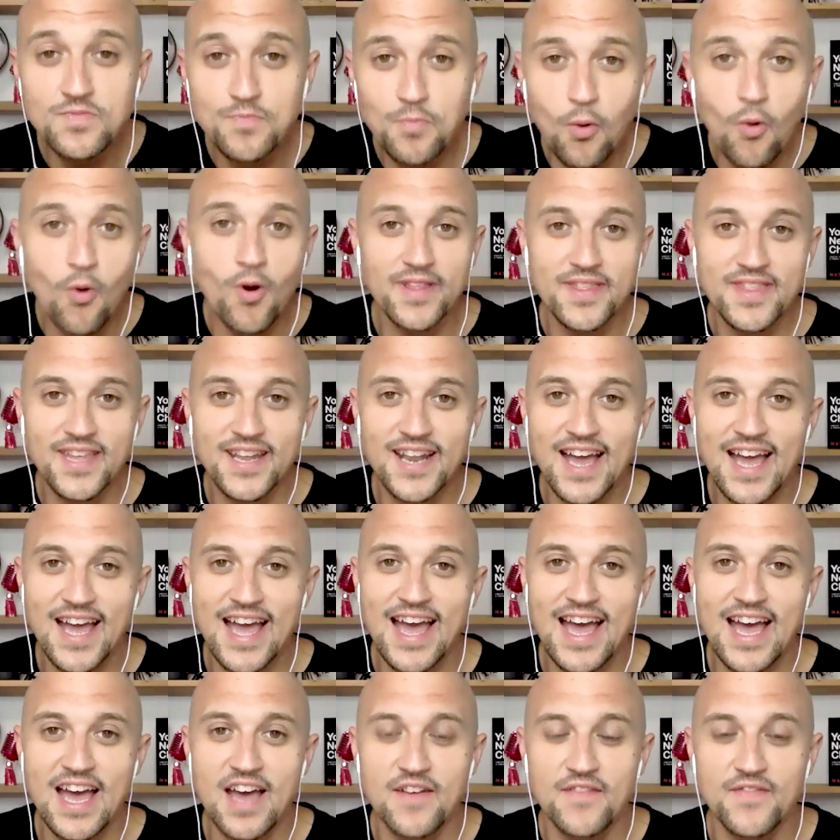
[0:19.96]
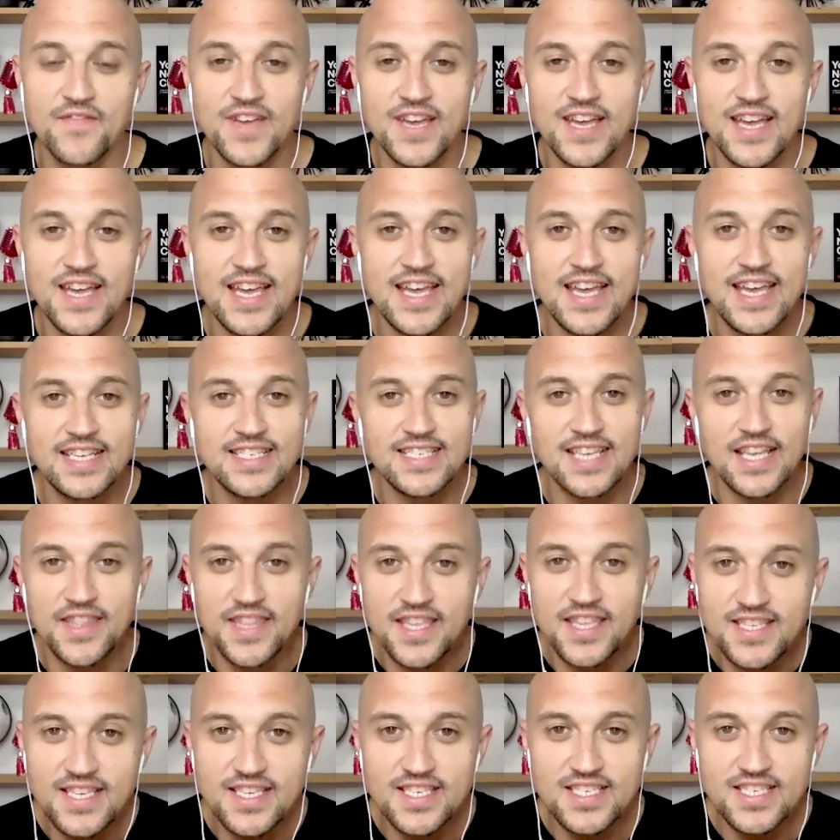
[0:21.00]
point that I have is that
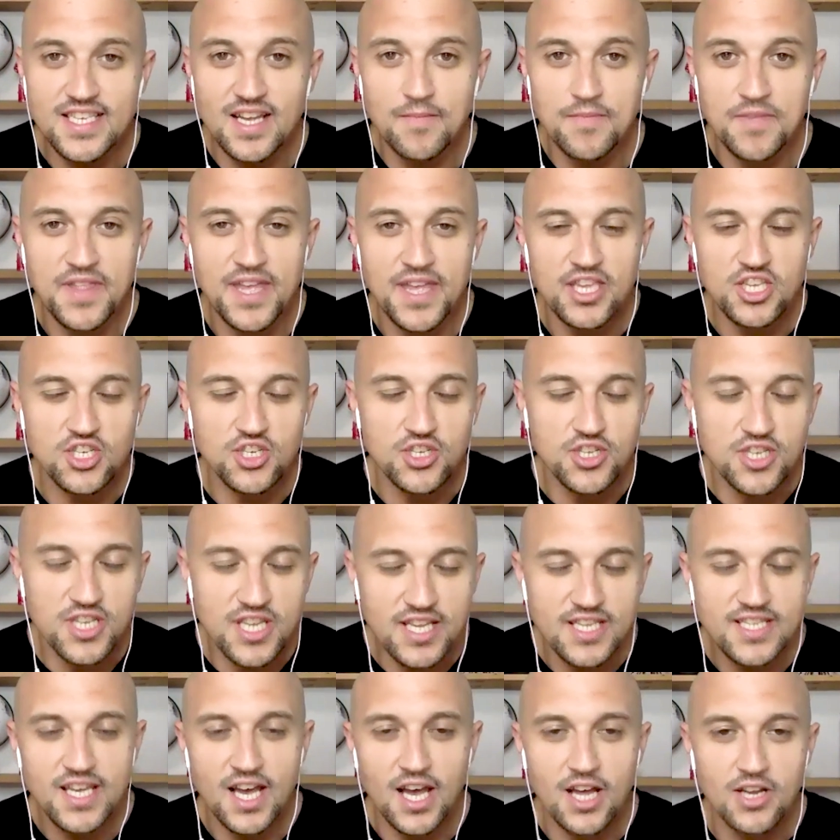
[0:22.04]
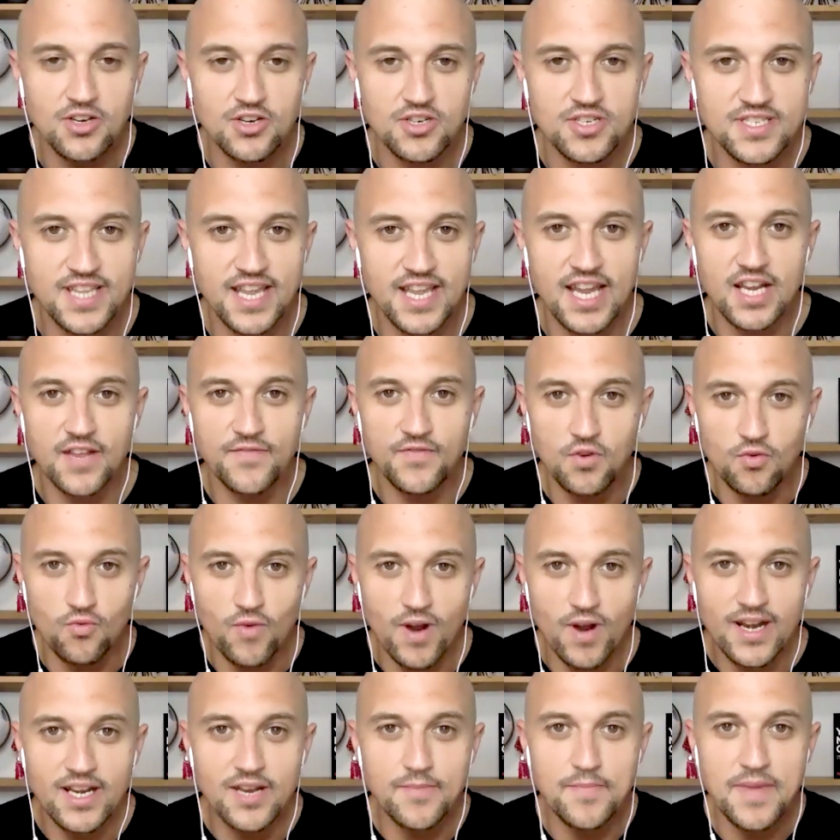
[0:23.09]
this is something that you need to understand if you're
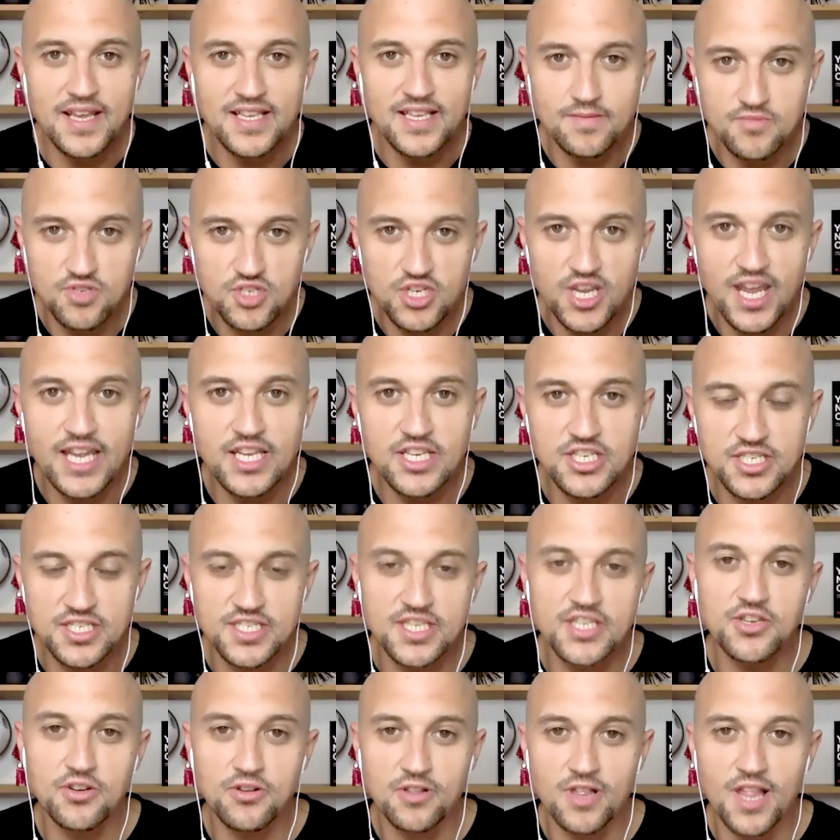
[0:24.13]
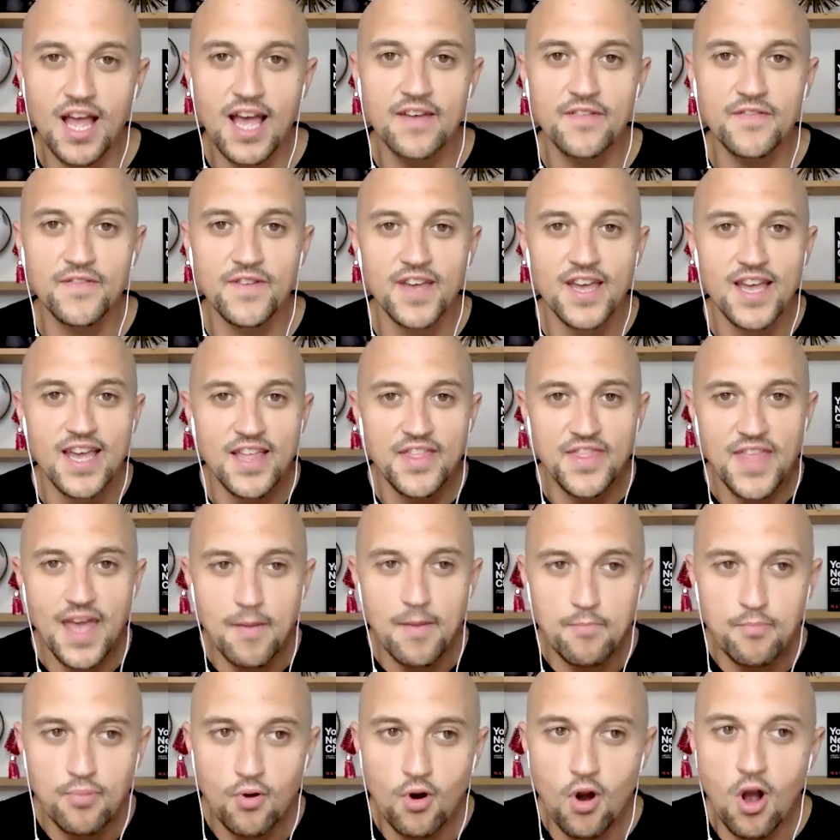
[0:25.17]
ready to make some changes in your life,
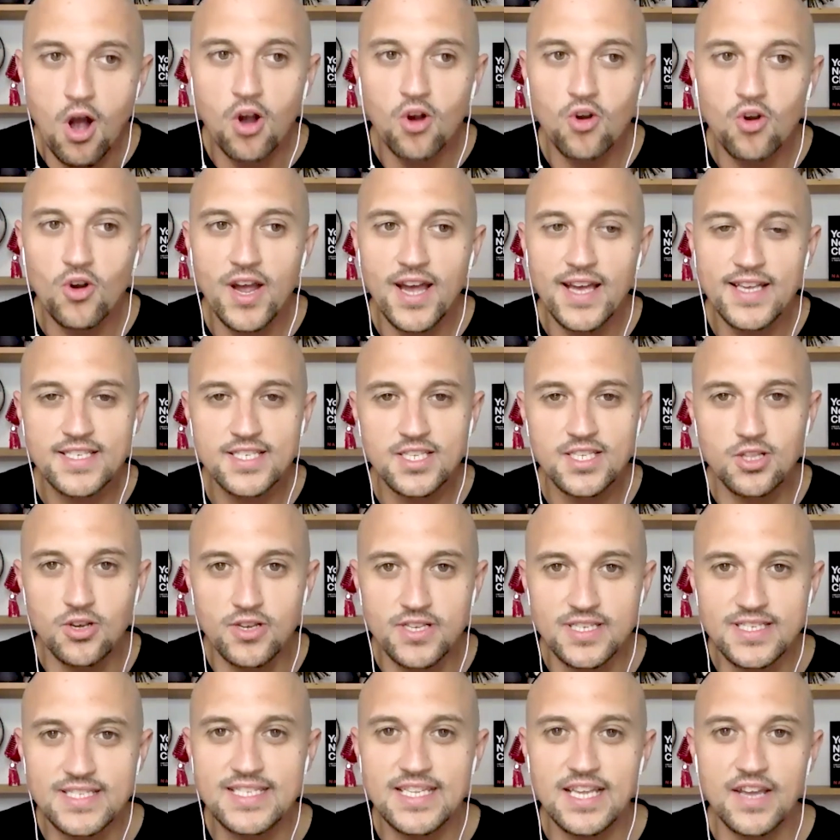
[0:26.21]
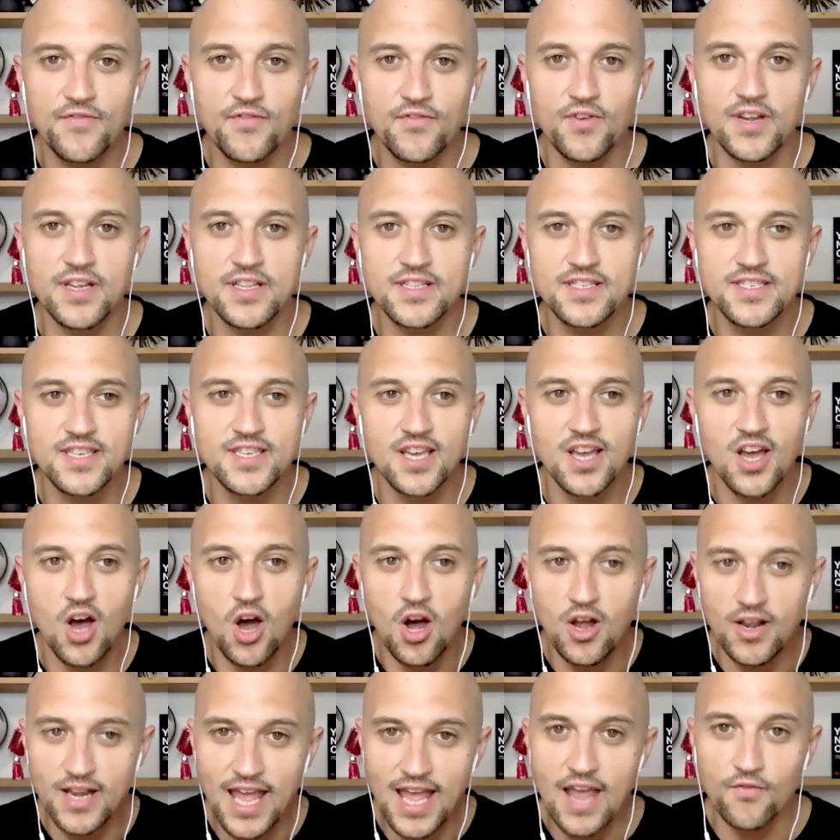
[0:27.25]
that progress looks different
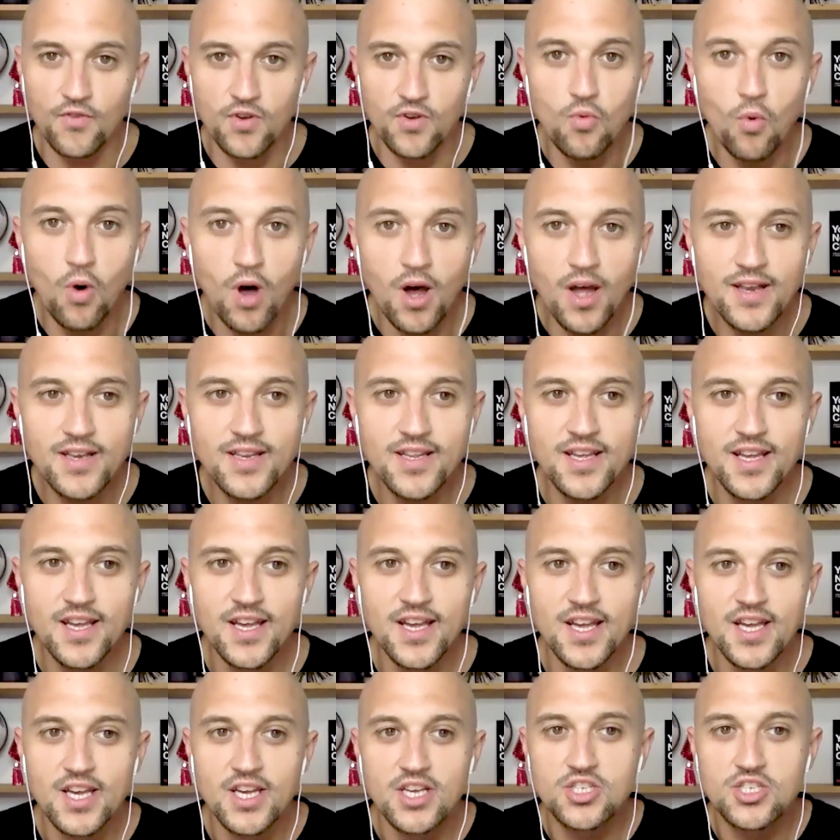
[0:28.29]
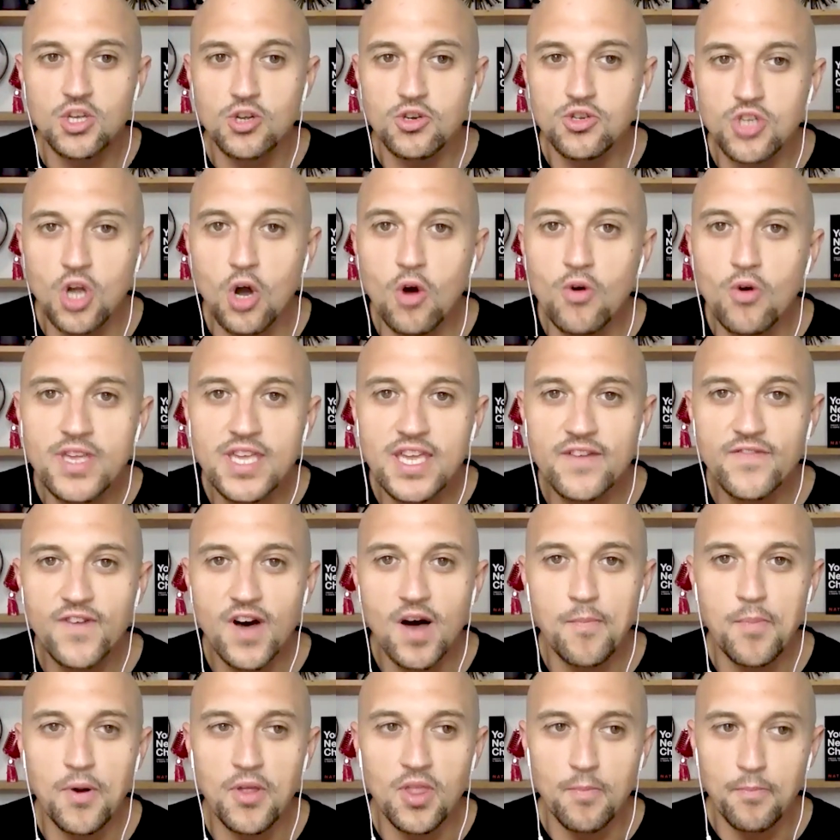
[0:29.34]
on everyone. So don't give
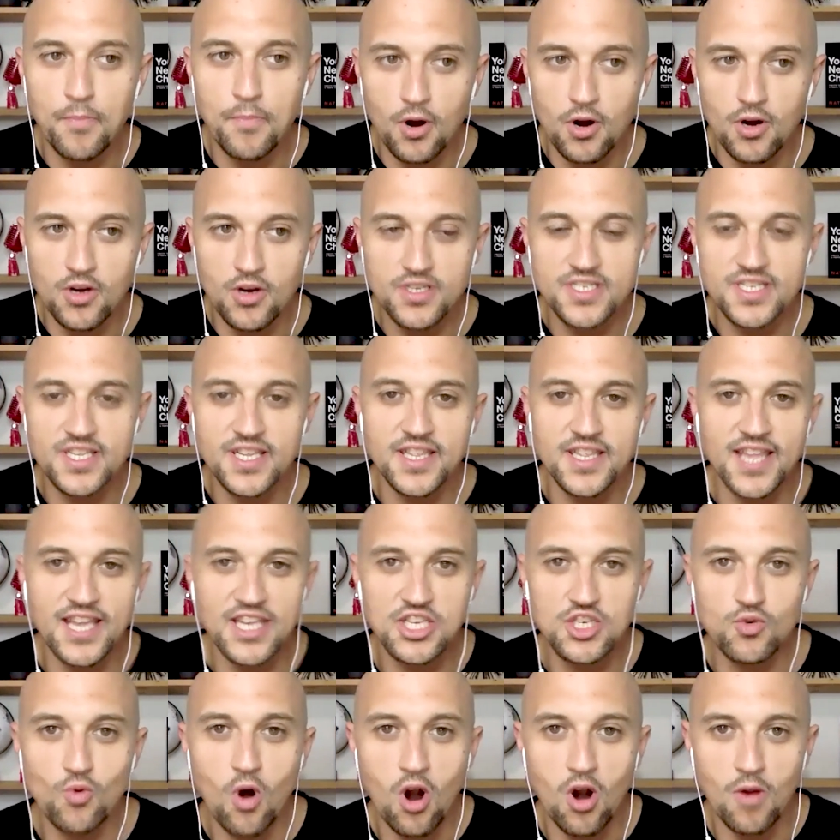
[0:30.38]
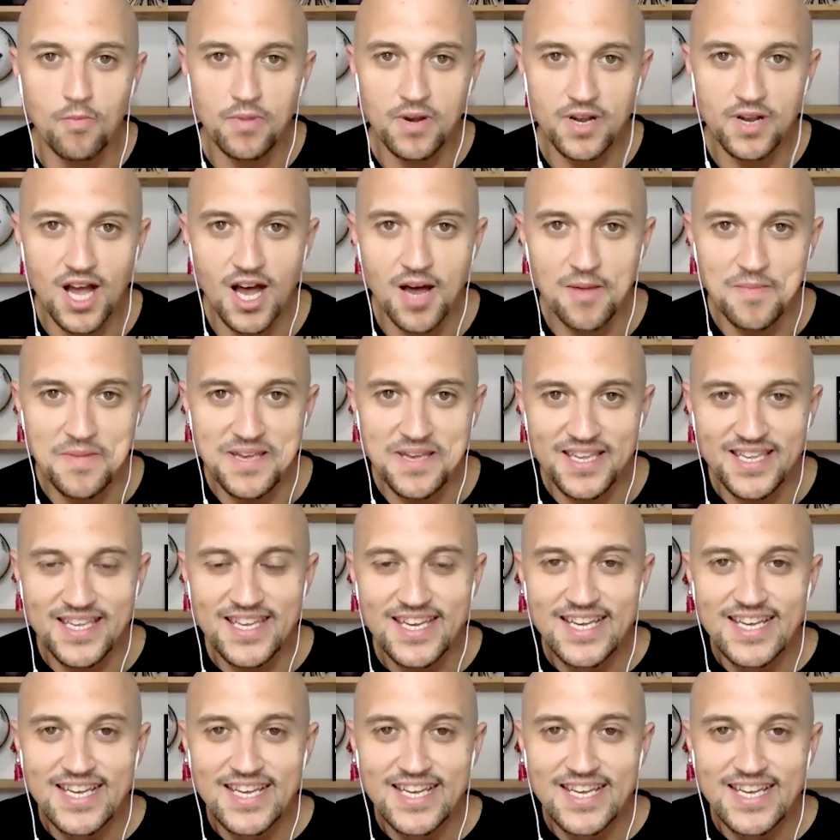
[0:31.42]
up on the person that you are becoming.